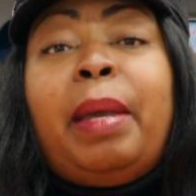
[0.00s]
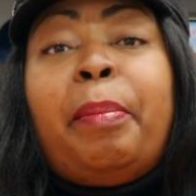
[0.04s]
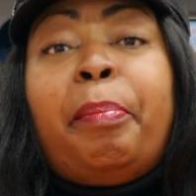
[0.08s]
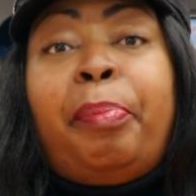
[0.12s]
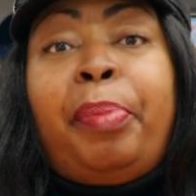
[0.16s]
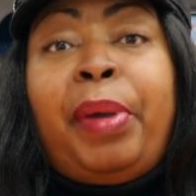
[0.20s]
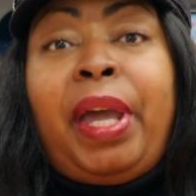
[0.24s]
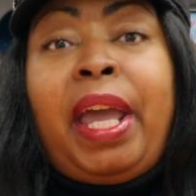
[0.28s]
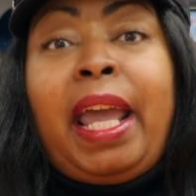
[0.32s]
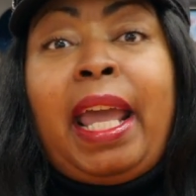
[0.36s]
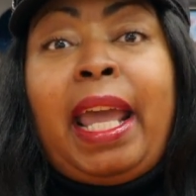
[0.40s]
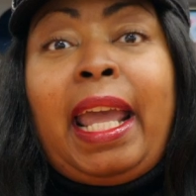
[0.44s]

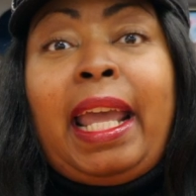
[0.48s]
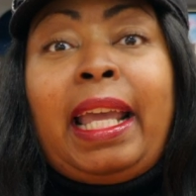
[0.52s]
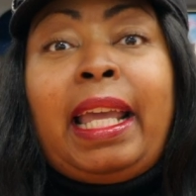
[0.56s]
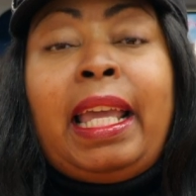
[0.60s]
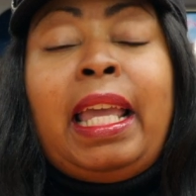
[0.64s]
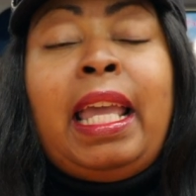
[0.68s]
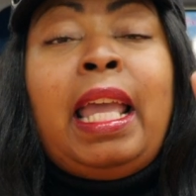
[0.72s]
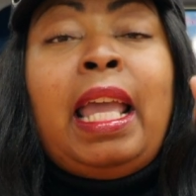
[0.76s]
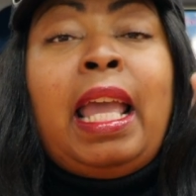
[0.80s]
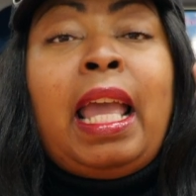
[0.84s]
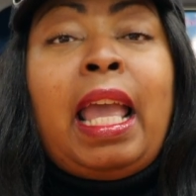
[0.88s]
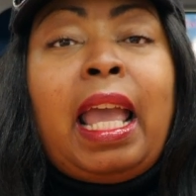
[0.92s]
Bang
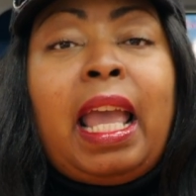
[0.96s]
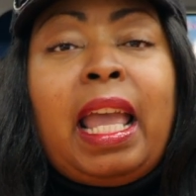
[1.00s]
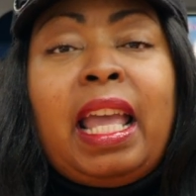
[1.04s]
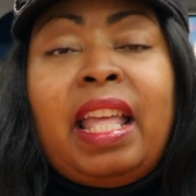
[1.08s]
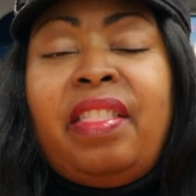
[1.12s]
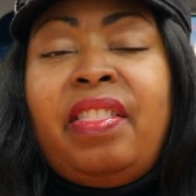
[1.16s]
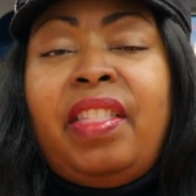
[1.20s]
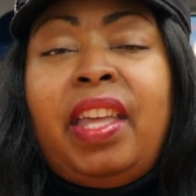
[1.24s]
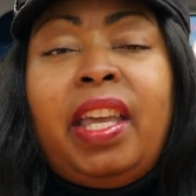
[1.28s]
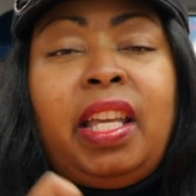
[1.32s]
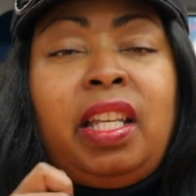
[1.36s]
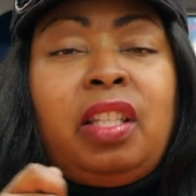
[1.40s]

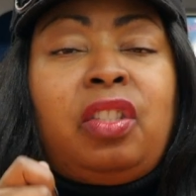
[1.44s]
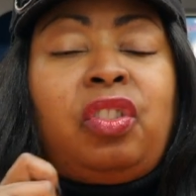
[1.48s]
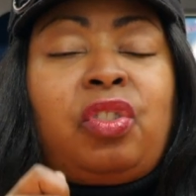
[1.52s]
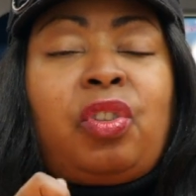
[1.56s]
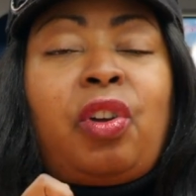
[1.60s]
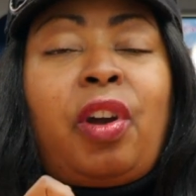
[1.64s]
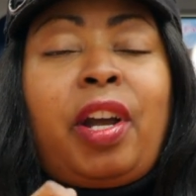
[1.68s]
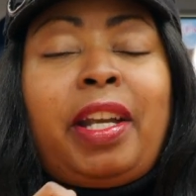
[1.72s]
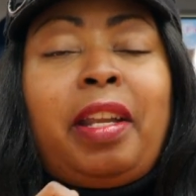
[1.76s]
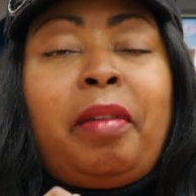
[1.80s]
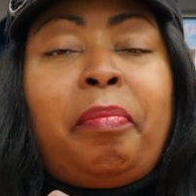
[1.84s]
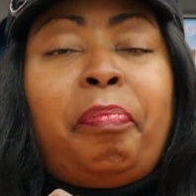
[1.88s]
and they
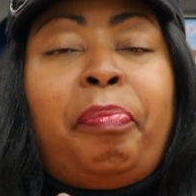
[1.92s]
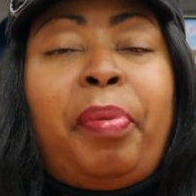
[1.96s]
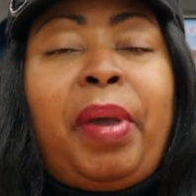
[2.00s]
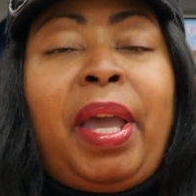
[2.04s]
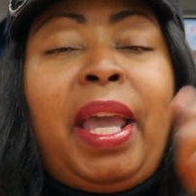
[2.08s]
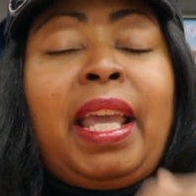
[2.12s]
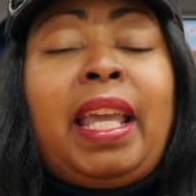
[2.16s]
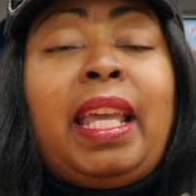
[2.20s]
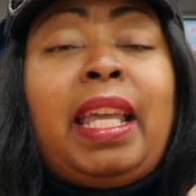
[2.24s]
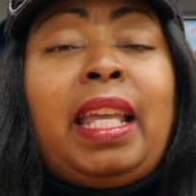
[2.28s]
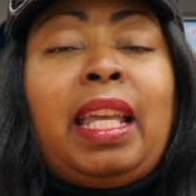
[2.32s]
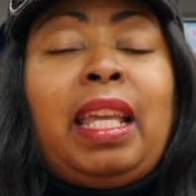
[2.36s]
started
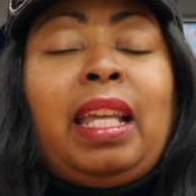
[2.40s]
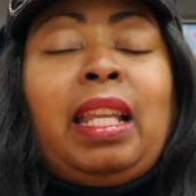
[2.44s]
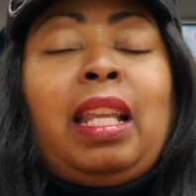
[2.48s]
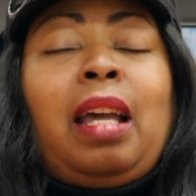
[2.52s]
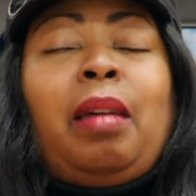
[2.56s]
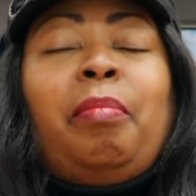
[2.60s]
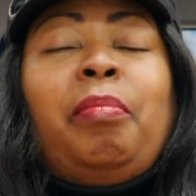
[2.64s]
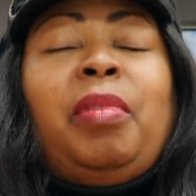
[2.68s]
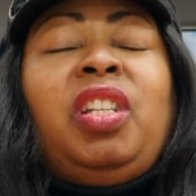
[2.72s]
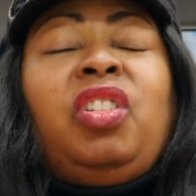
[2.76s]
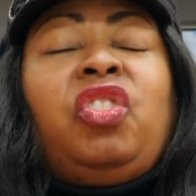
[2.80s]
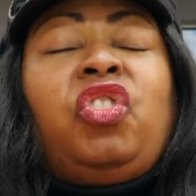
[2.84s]
banging and
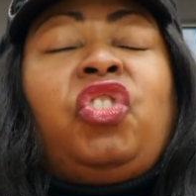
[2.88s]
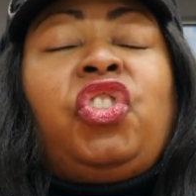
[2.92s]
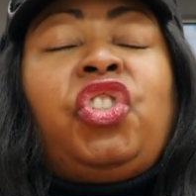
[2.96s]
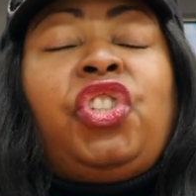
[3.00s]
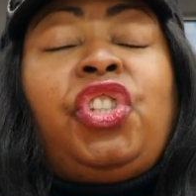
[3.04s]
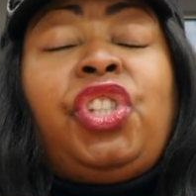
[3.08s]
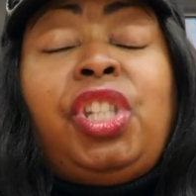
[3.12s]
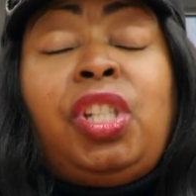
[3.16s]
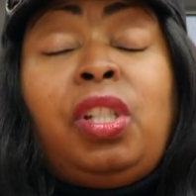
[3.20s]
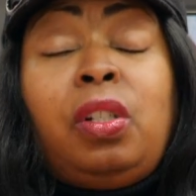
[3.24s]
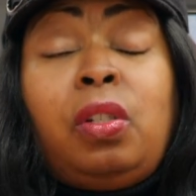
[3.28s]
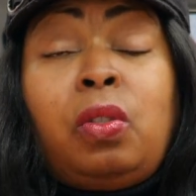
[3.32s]
i mean
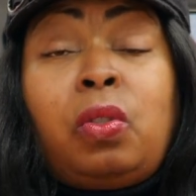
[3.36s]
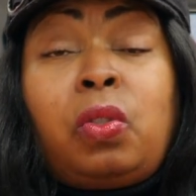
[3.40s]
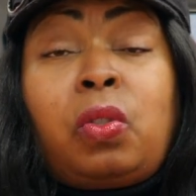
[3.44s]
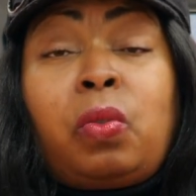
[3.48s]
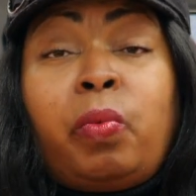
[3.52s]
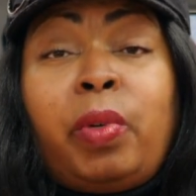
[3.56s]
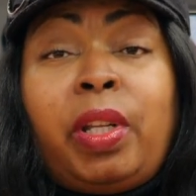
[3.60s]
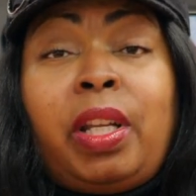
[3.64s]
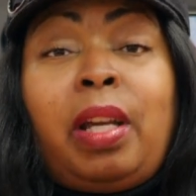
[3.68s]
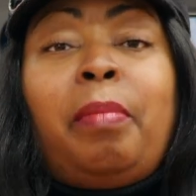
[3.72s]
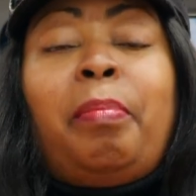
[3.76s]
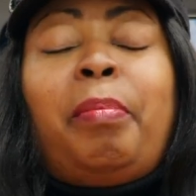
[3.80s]
chills
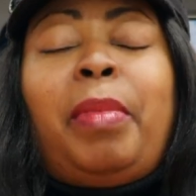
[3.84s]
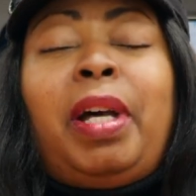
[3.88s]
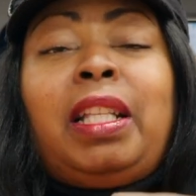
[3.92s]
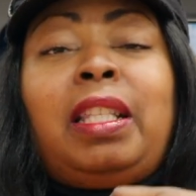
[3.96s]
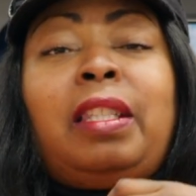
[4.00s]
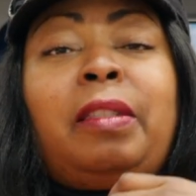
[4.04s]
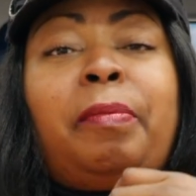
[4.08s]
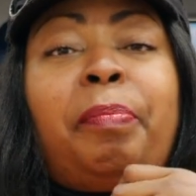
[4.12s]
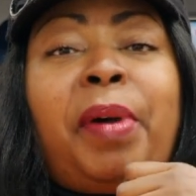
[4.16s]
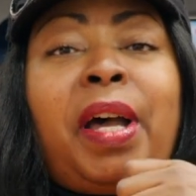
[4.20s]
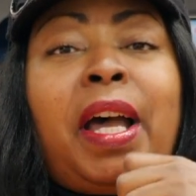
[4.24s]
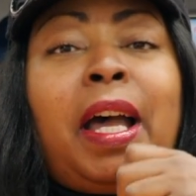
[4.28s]
went up my
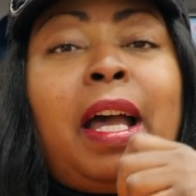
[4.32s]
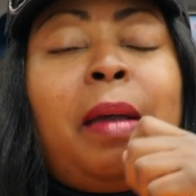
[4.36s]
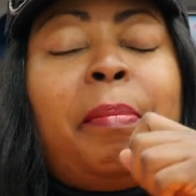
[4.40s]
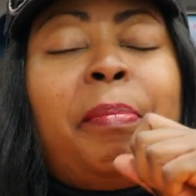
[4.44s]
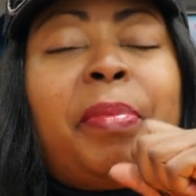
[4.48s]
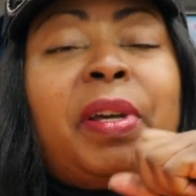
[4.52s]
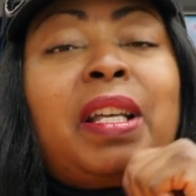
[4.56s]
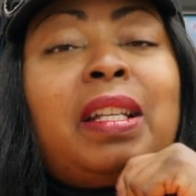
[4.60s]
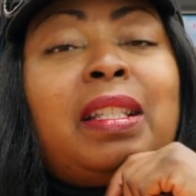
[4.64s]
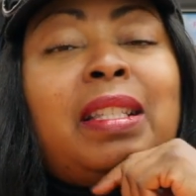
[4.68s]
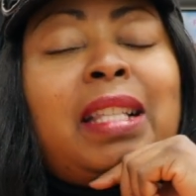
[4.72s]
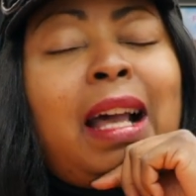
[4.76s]
spine
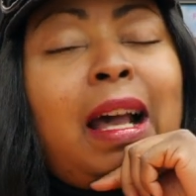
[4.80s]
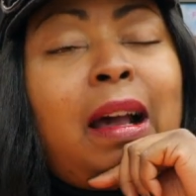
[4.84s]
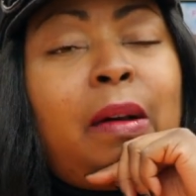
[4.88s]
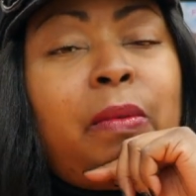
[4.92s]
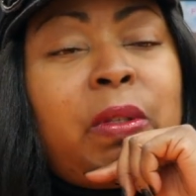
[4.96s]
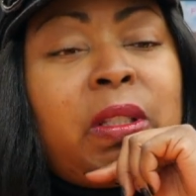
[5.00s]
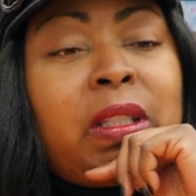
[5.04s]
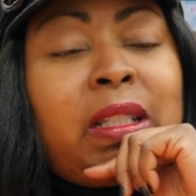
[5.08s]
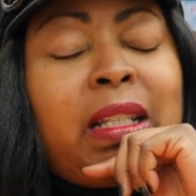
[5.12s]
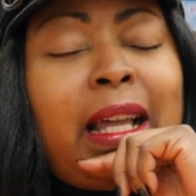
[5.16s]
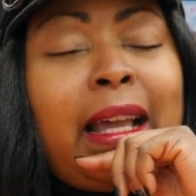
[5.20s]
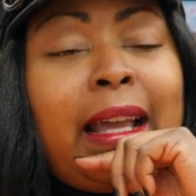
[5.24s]
because i
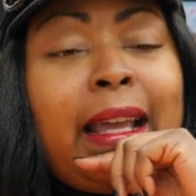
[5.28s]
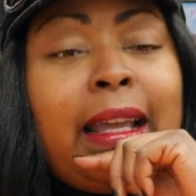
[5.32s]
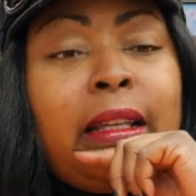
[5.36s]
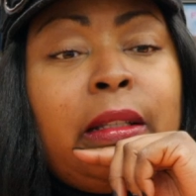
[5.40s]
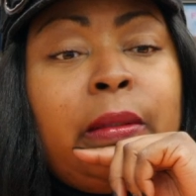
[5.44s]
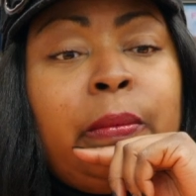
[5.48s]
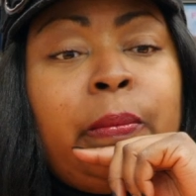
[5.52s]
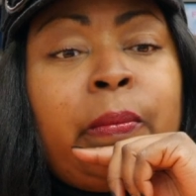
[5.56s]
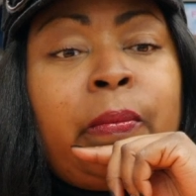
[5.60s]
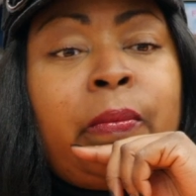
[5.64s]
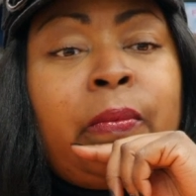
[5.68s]
was like